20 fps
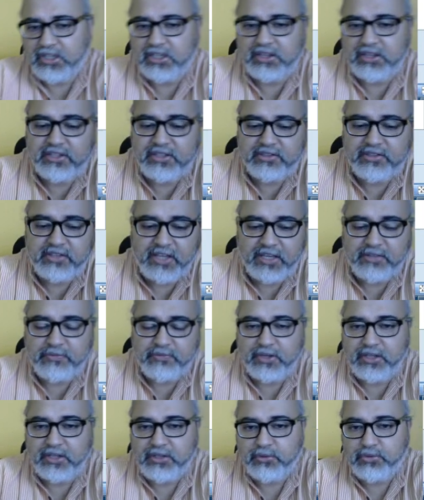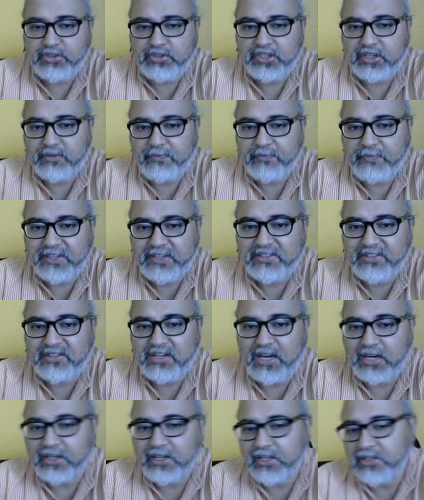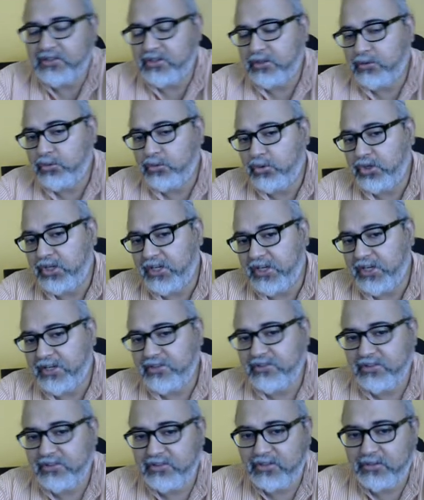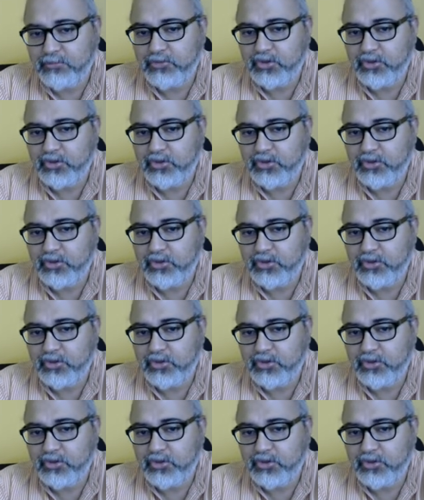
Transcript: In this case, we are using a fixed Cartesian coordinate system.